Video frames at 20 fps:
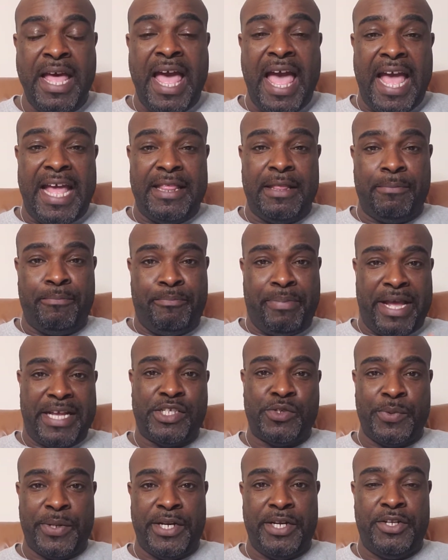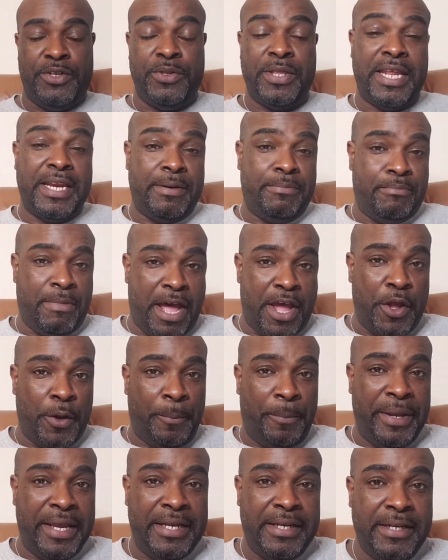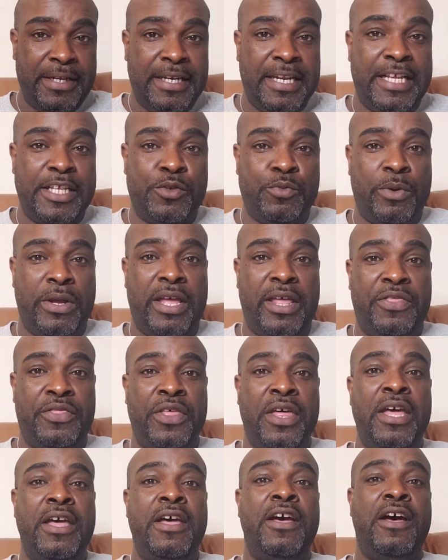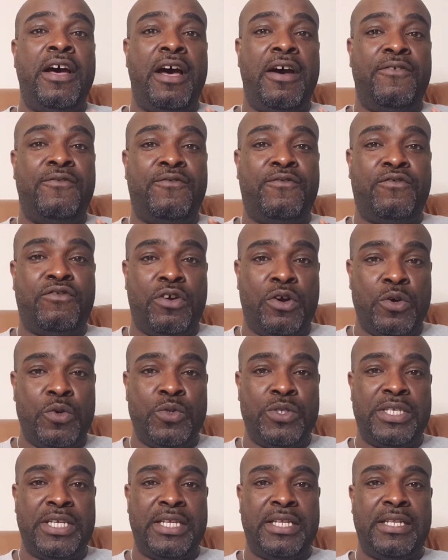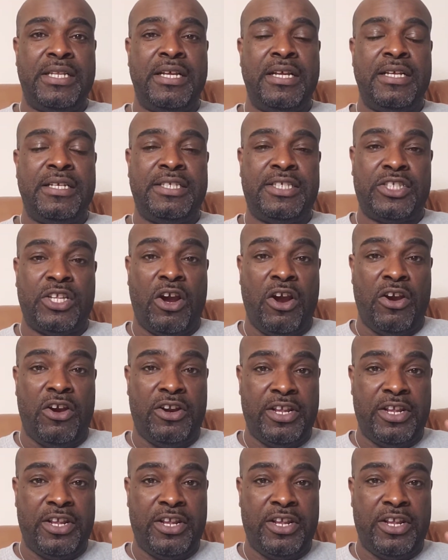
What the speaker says: And the best way to do that, in my opinion, is with a frozen starter.